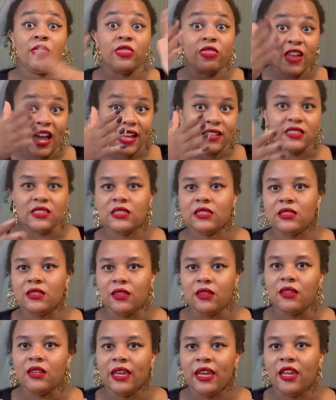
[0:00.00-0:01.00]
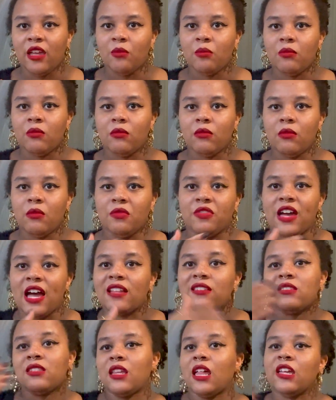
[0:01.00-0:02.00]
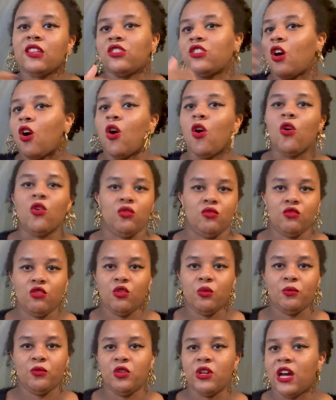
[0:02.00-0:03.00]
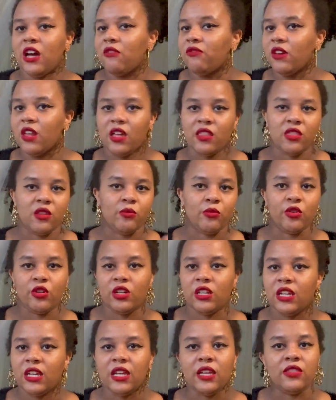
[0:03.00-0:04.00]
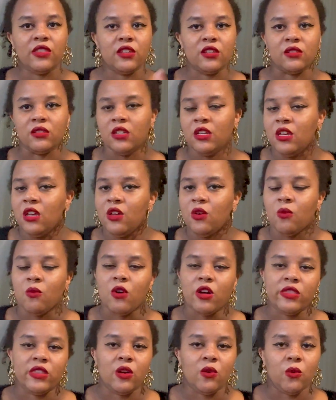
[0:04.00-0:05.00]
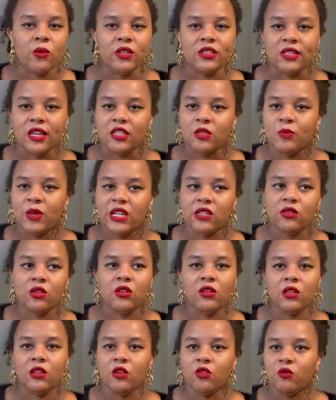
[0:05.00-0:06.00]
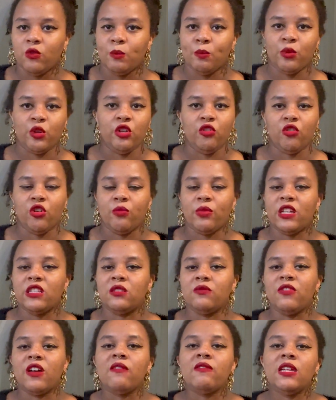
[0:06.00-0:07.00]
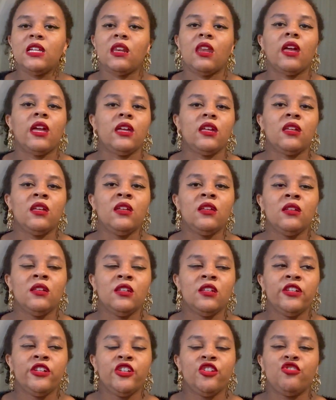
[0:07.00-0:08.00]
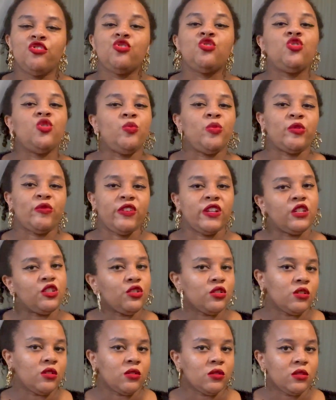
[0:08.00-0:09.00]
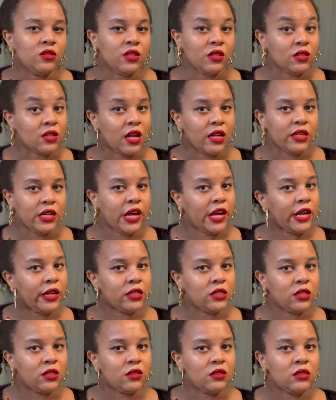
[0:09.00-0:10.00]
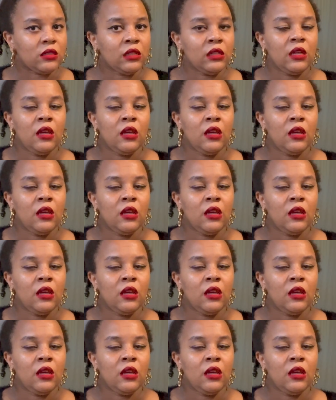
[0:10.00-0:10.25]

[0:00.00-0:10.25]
that's him that's like the whole group you have like the bully the one that always gets picked on in the group bully group it's very like superficial the side characters